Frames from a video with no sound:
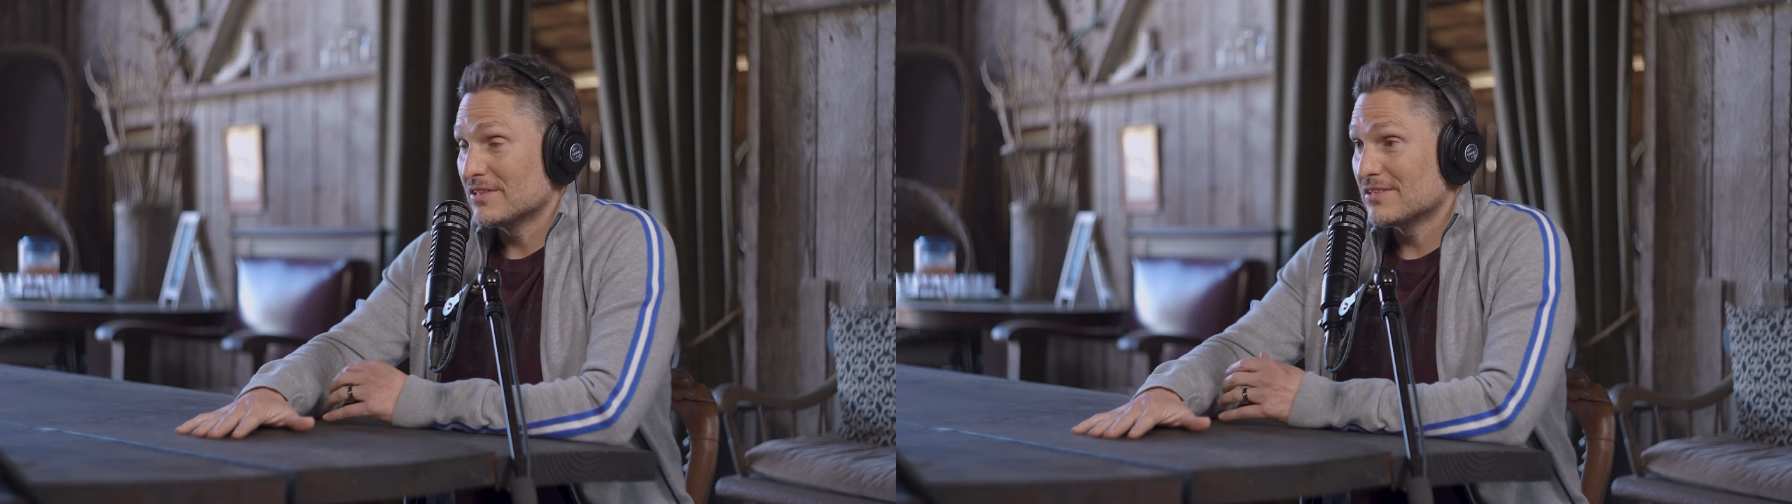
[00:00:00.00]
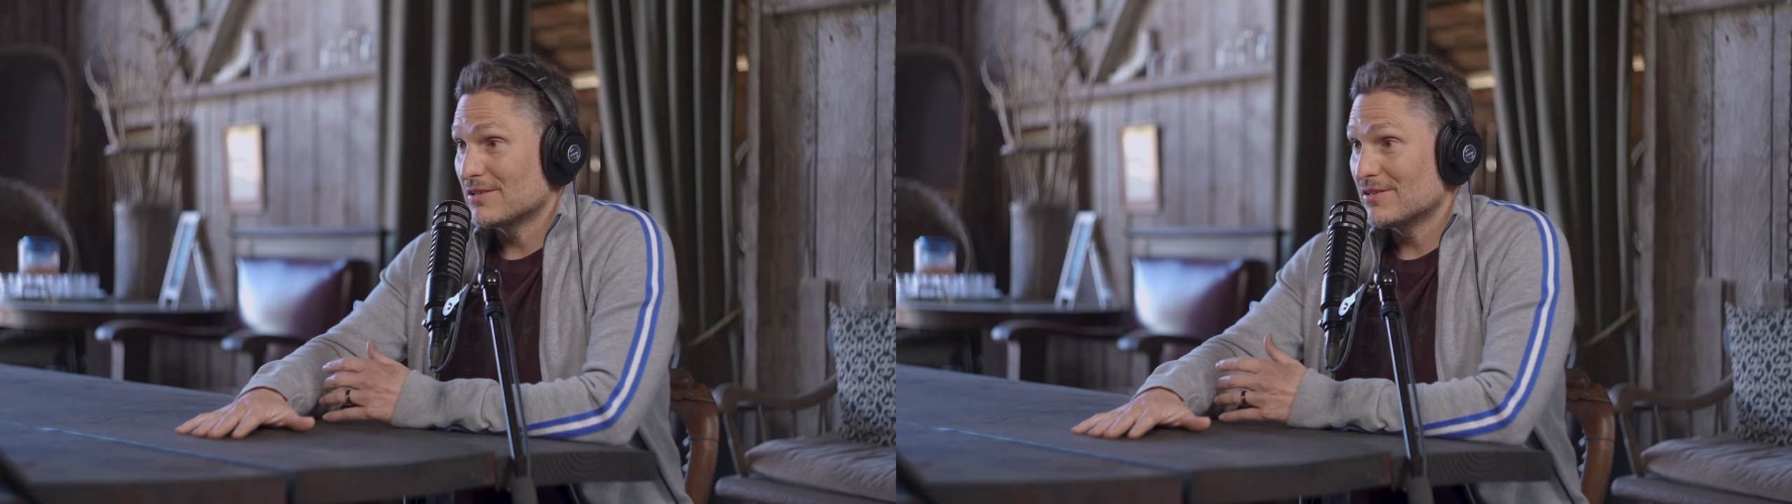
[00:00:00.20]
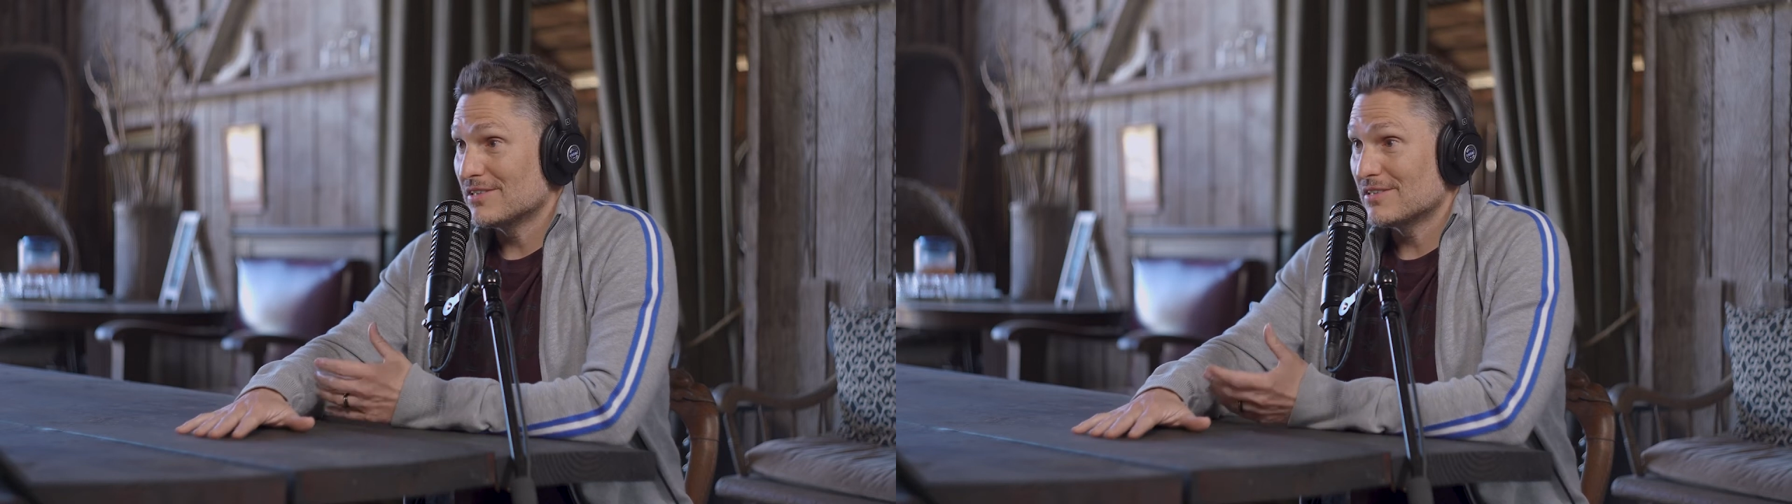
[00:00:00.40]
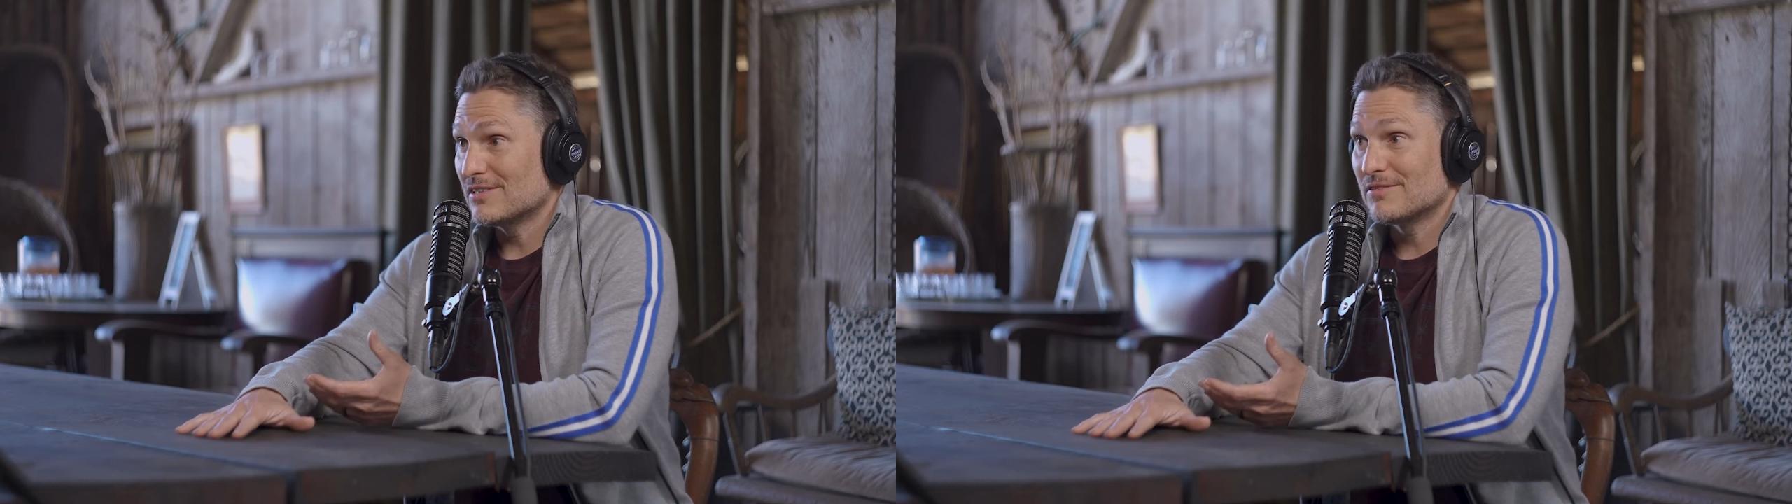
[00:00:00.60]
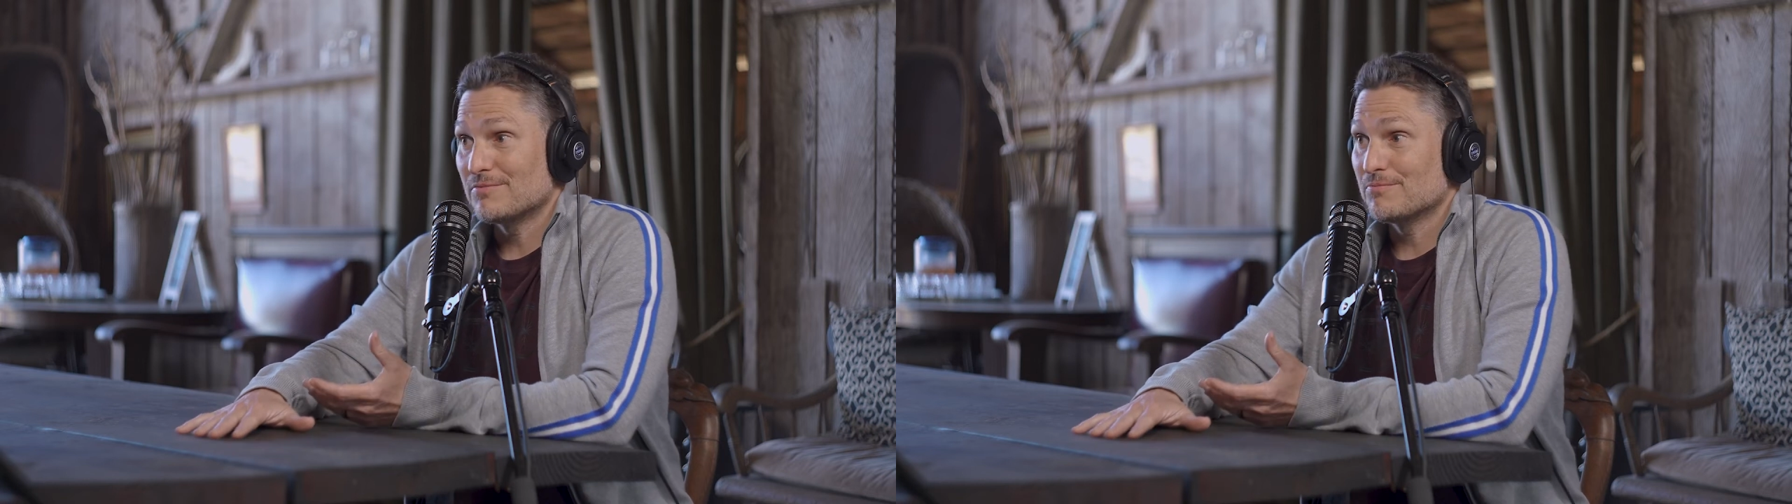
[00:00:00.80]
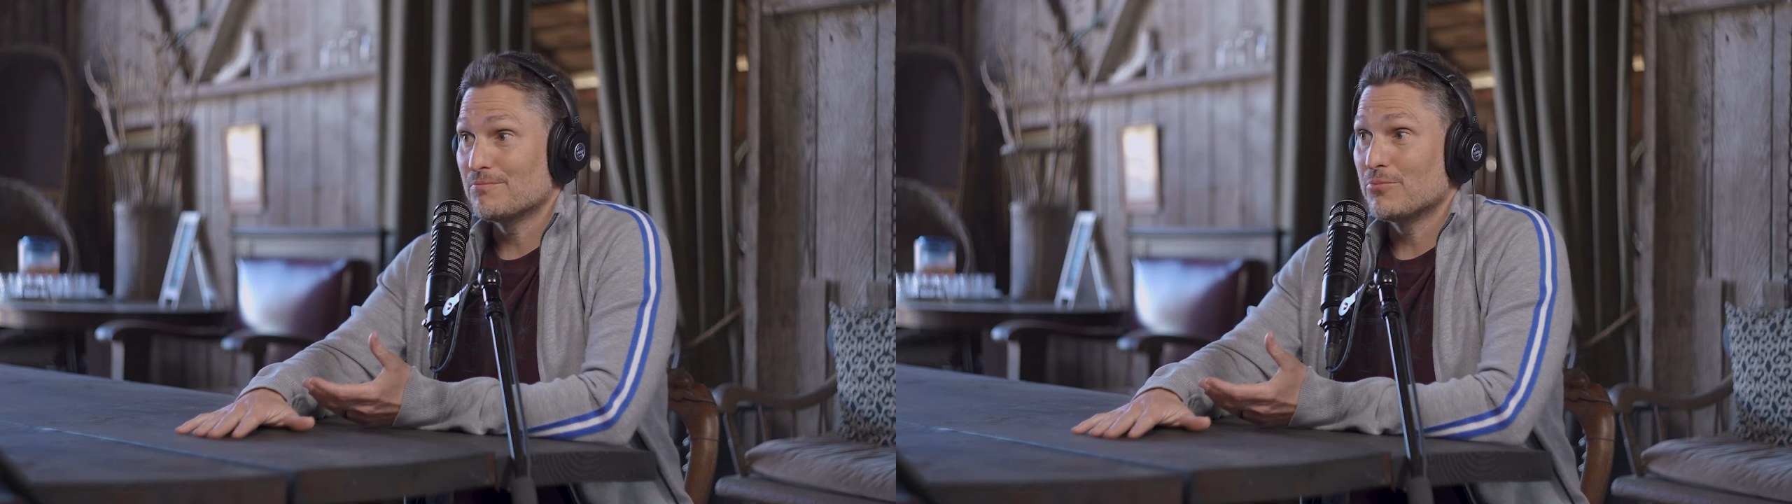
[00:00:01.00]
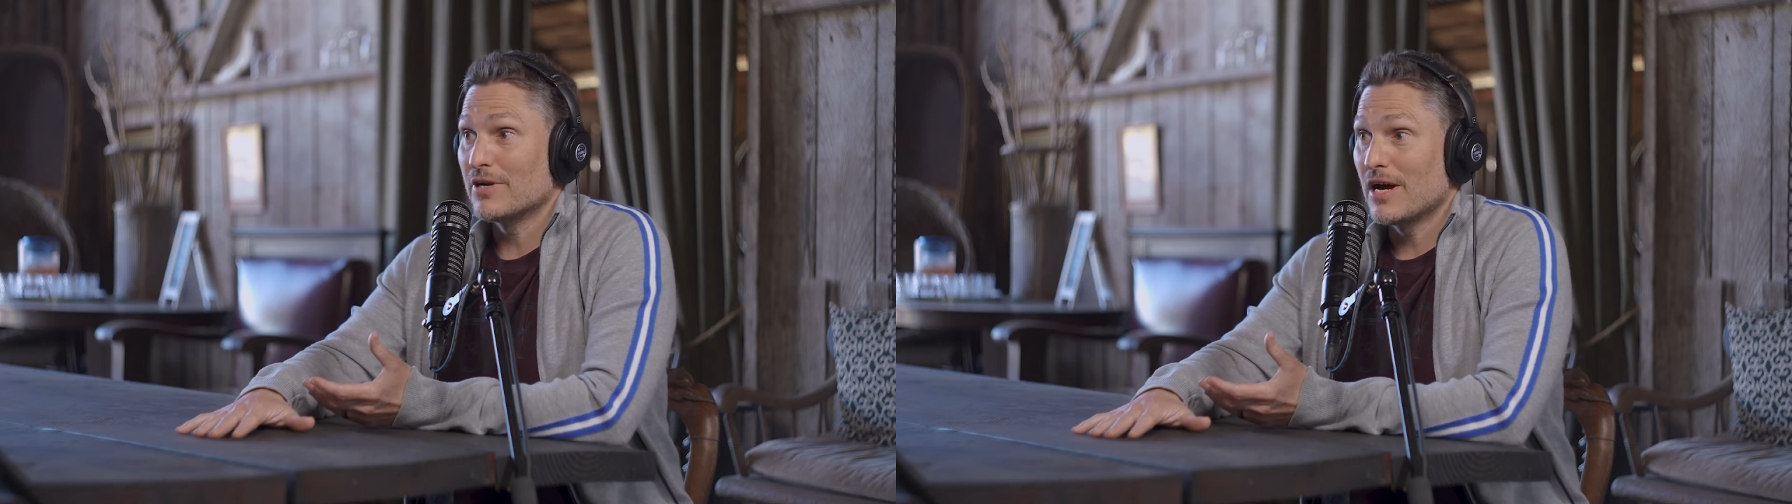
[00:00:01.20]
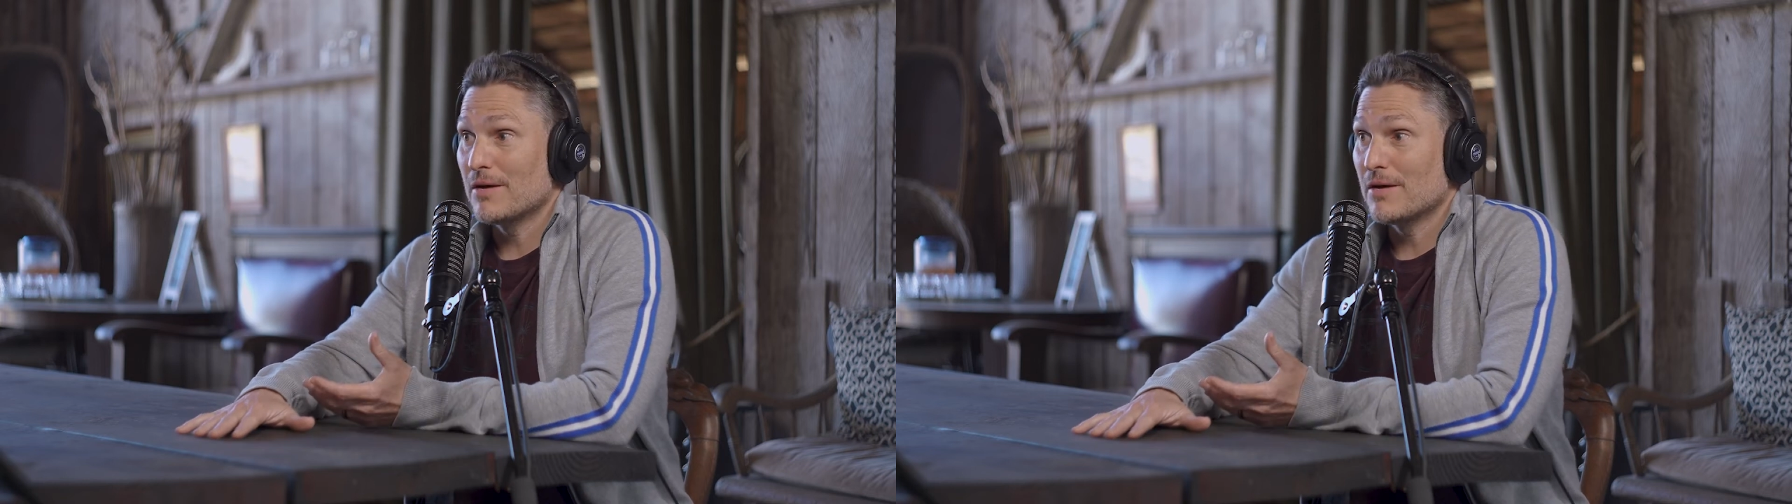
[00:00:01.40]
This series is put